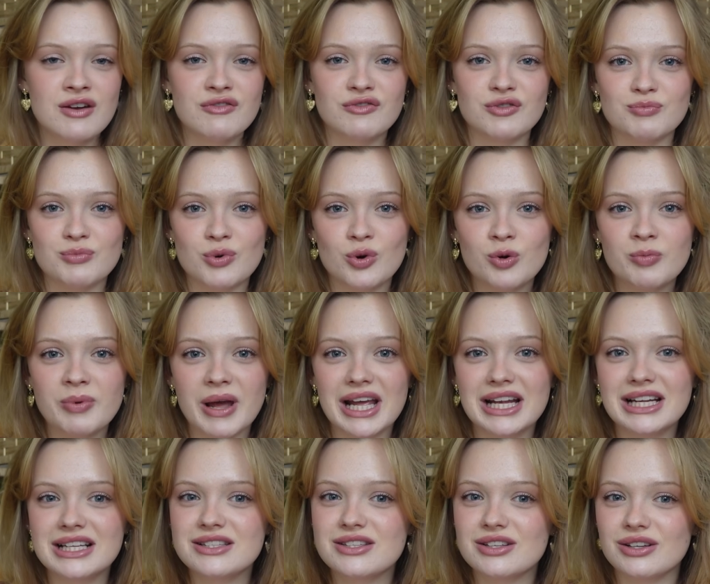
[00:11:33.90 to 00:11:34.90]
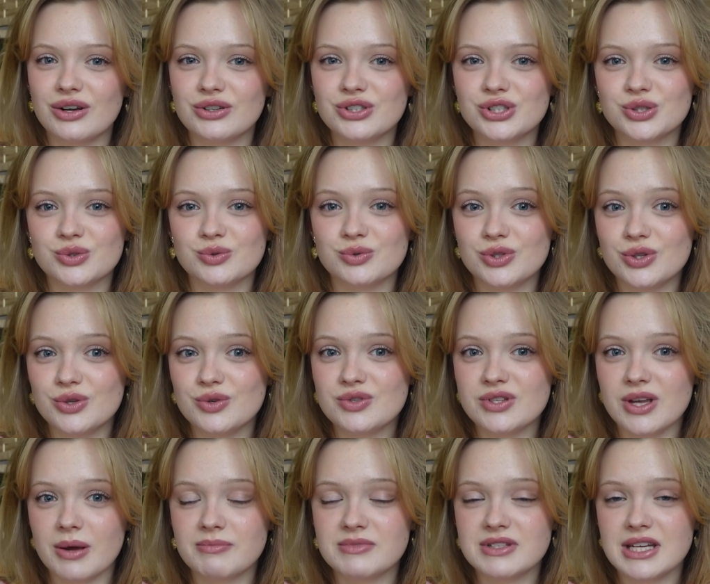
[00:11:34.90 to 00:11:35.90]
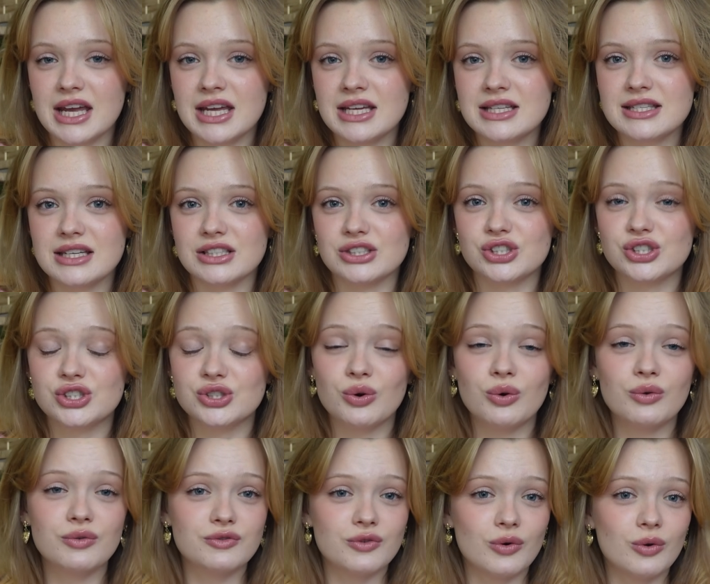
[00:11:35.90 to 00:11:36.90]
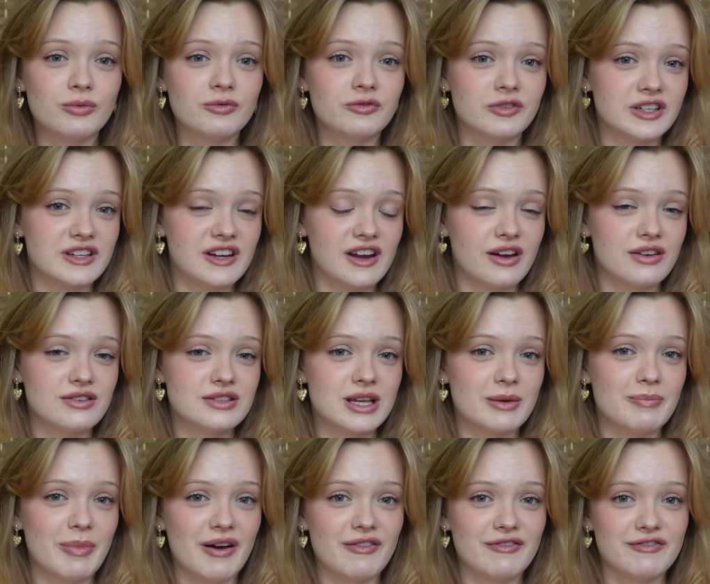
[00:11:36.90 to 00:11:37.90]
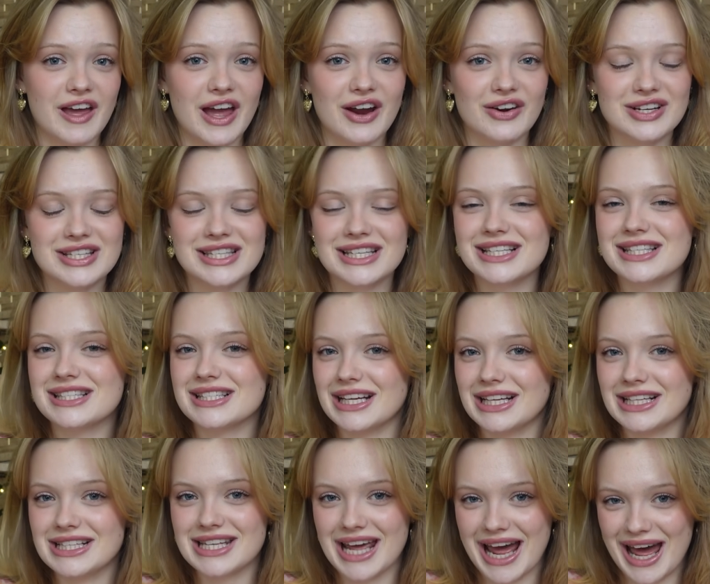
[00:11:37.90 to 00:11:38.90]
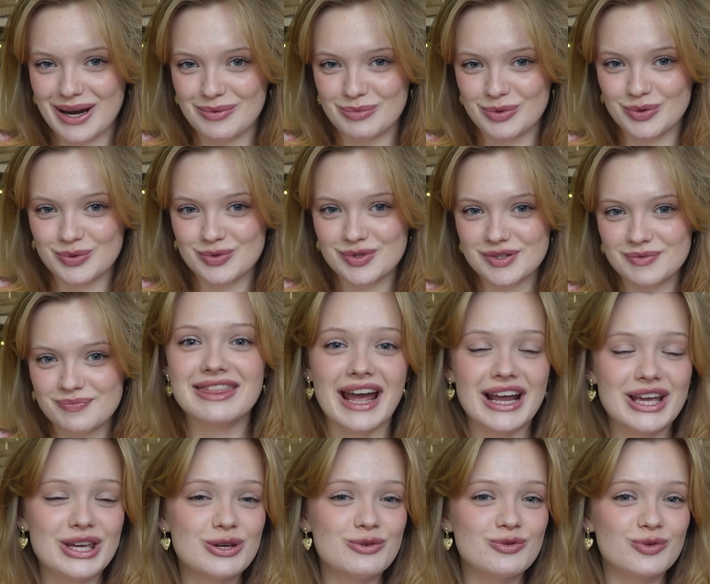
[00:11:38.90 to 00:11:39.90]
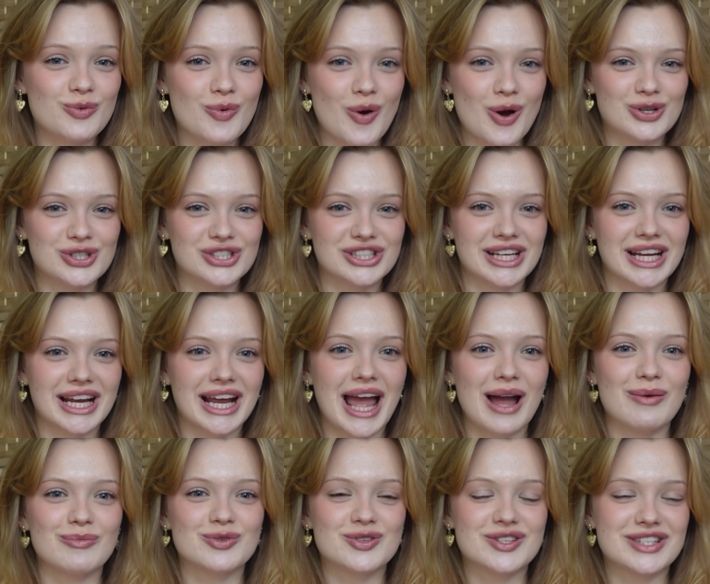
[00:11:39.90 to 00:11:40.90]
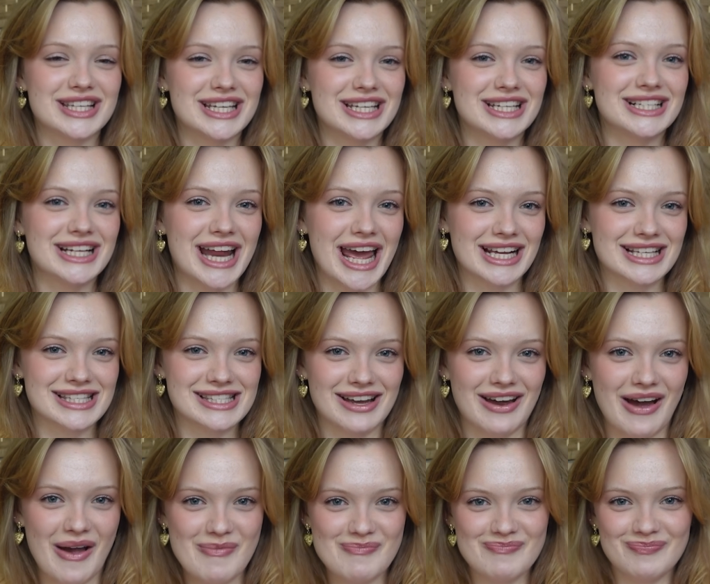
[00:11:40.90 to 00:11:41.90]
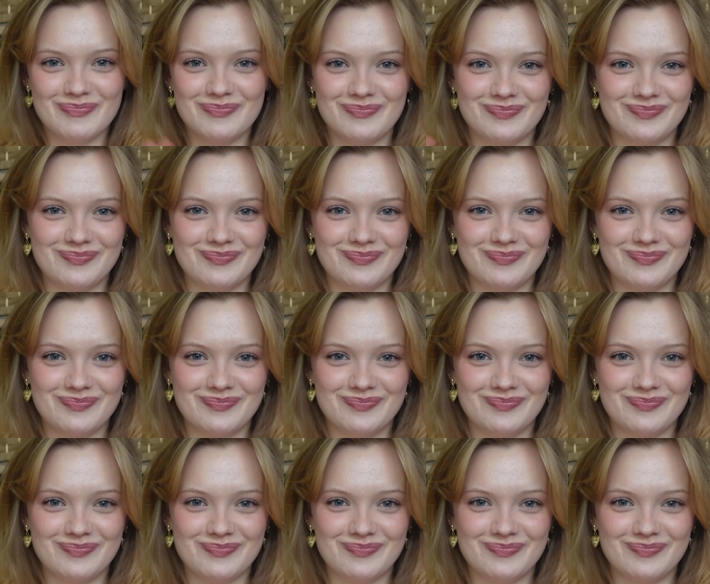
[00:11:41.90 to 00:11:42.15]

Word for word: for more paleontological news updates and short form videos about various extinct animals. Thank you for watching, and we'll see you next time.